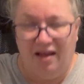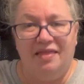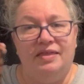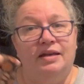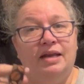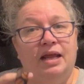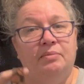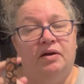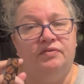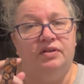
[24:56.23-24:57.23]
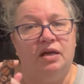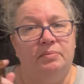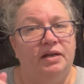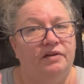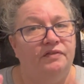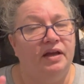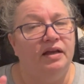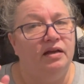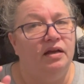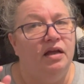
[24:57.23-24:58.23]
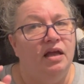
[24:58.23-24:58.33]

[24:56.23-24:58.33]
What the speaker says: the name of the company. If I